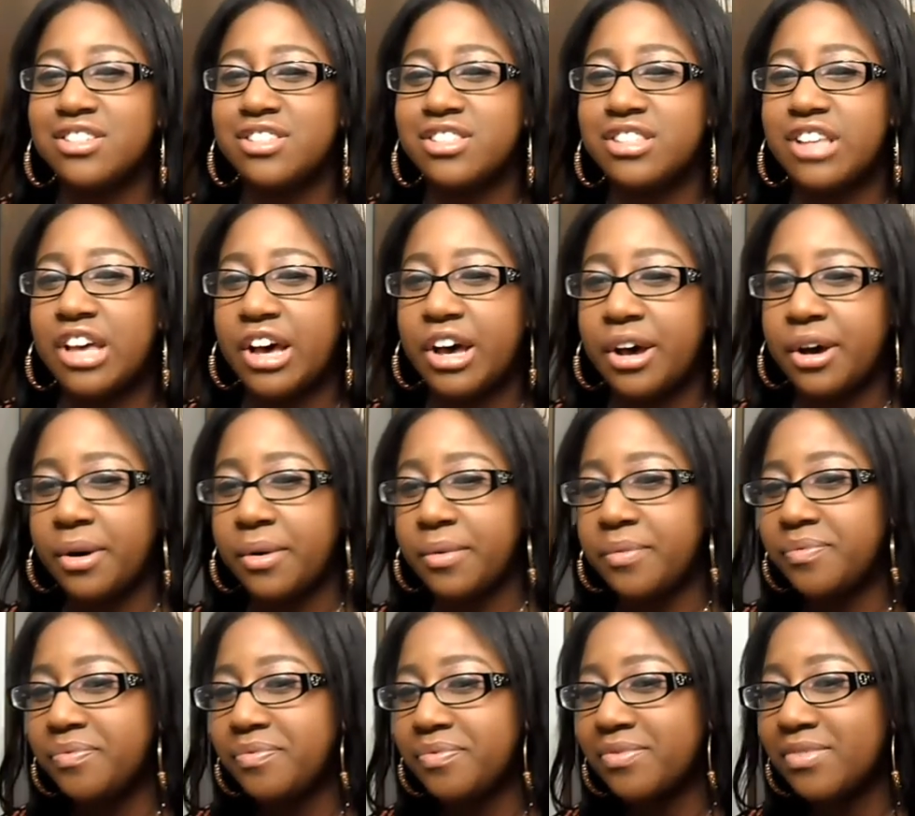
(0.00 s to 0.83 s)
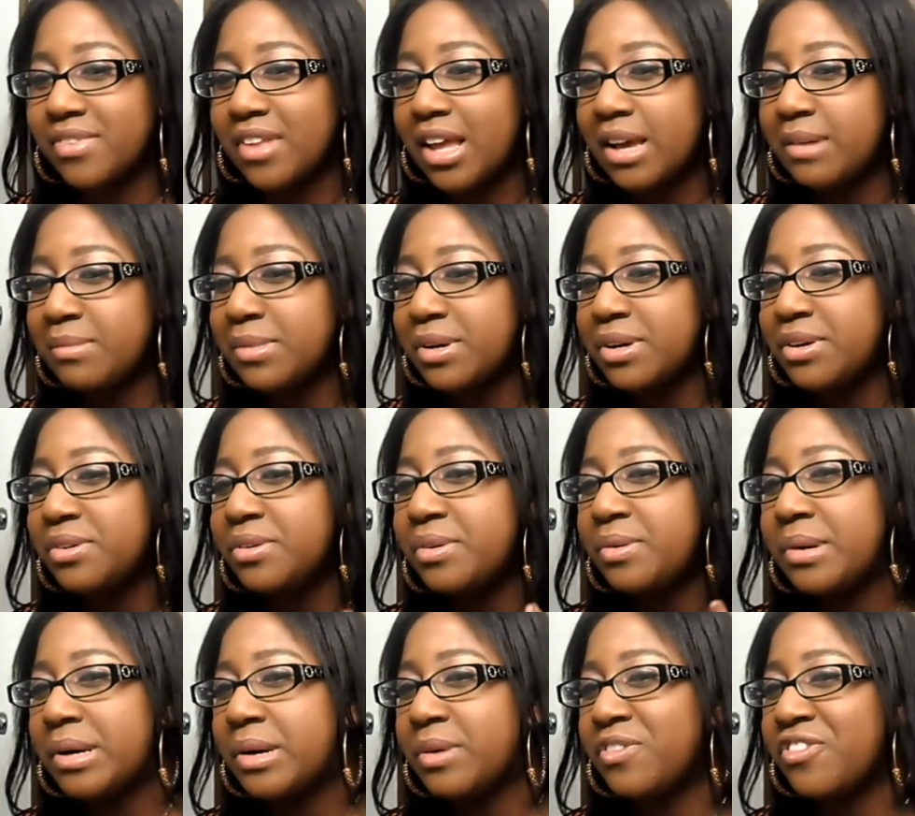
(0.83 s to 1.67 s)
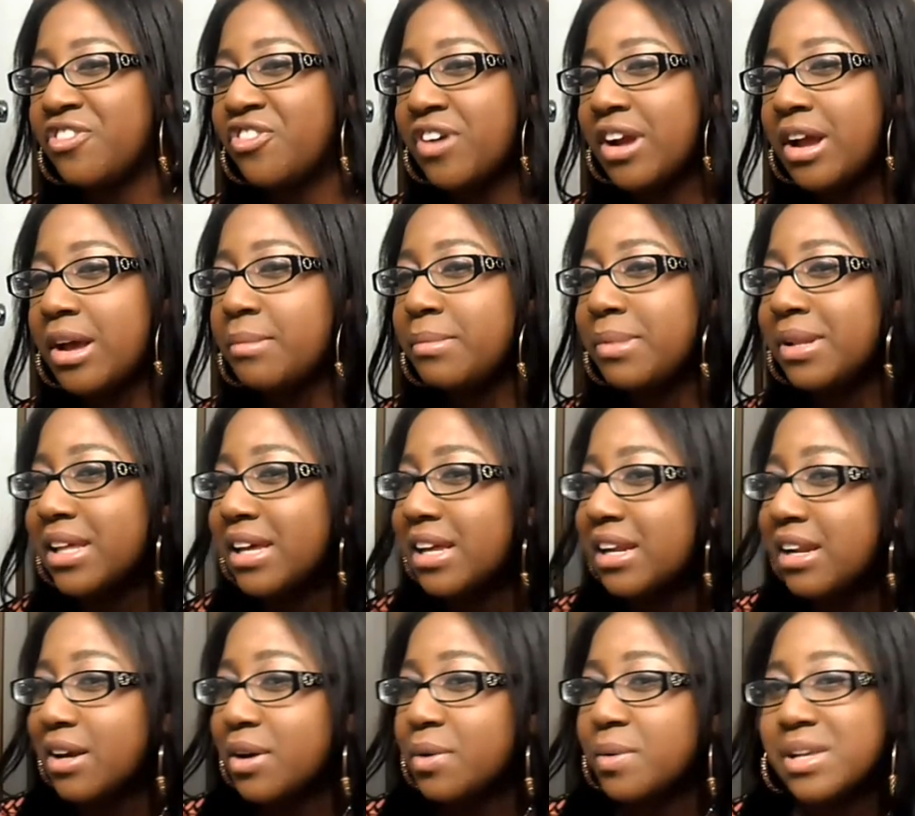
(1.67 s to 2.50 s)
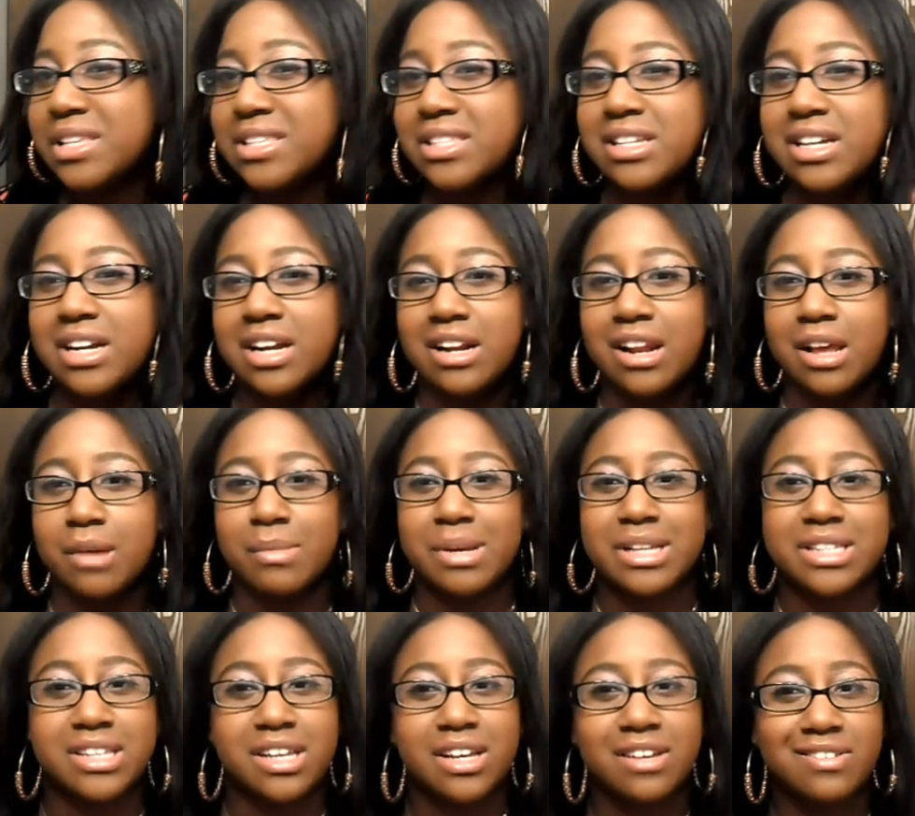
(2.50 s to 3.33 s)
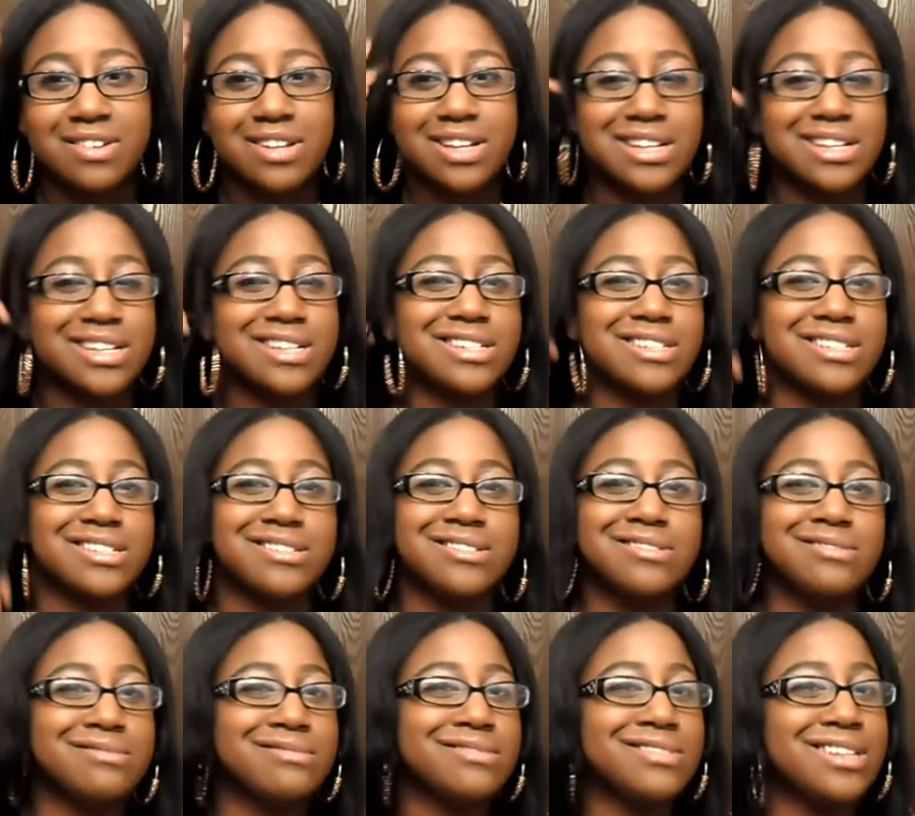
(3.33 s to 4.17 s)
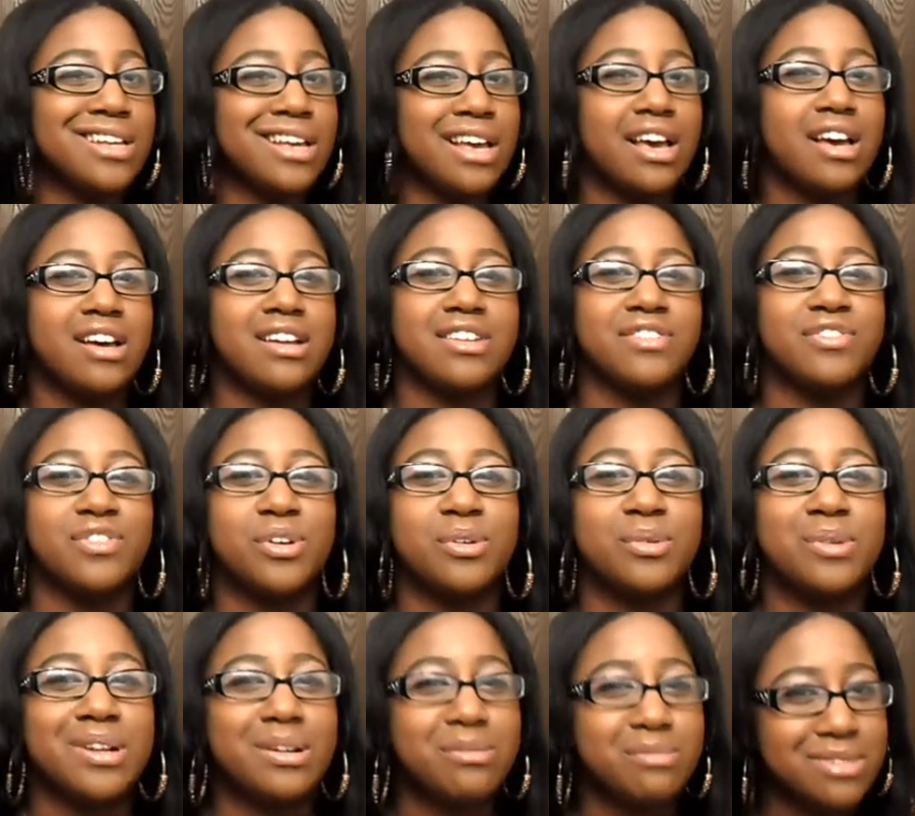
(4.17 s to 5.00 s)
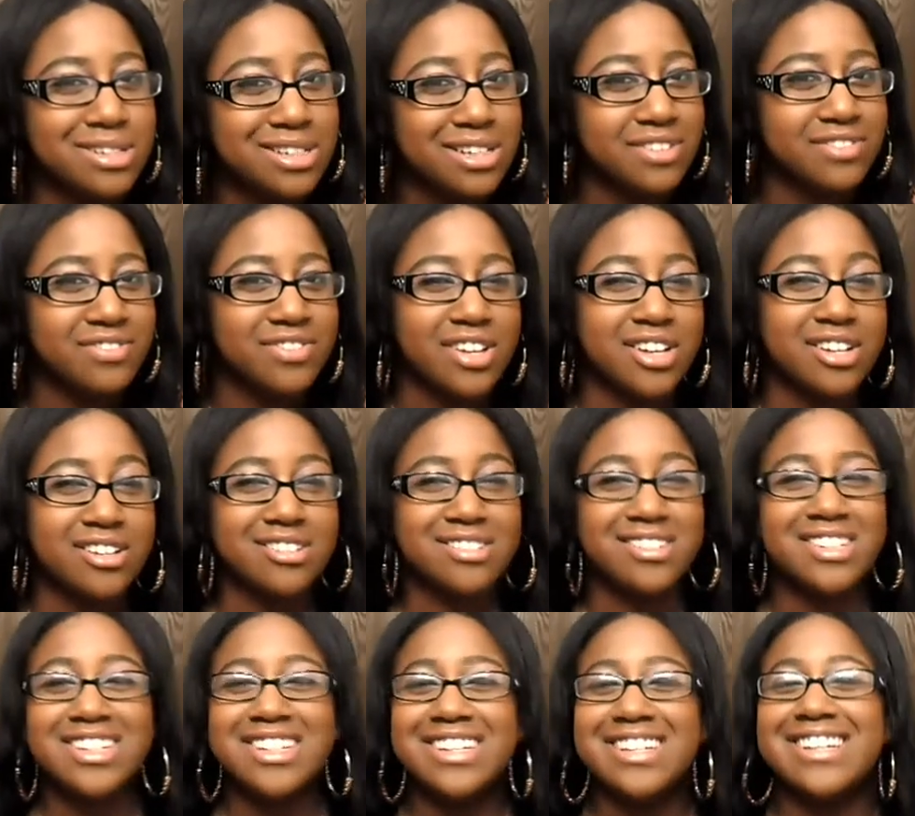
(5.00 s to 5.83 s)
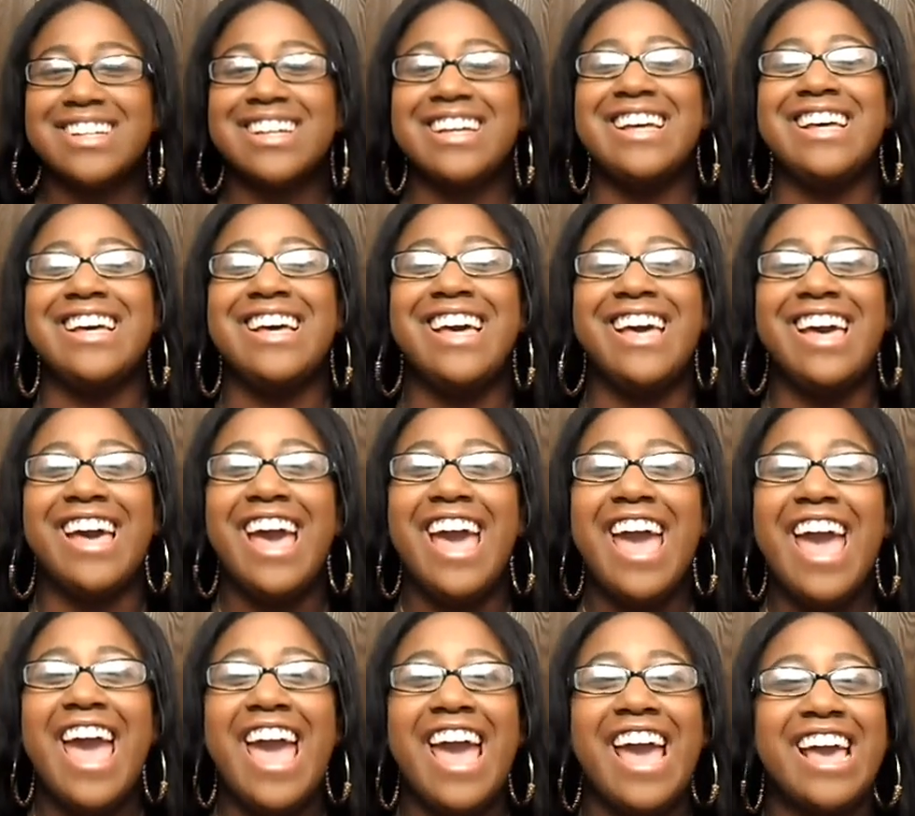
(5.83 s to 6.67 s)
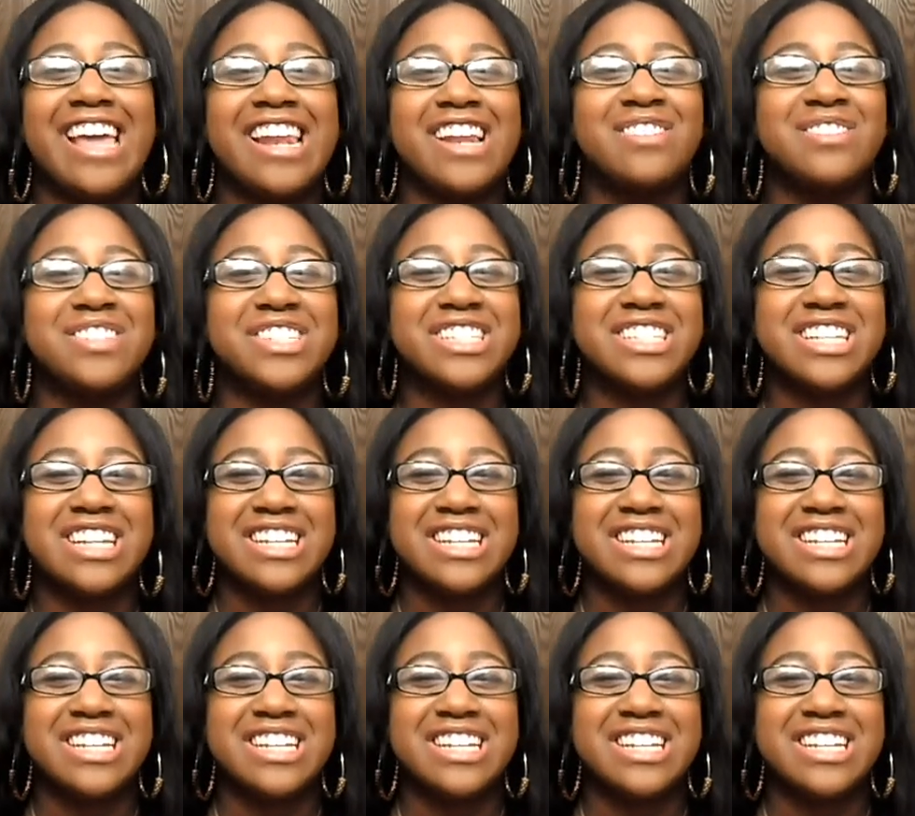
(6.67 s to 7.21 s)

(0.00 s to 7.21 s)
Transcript: So I'm going to quit rambling and quit staring at myself, because I don't even know what I'm looking for. And I'm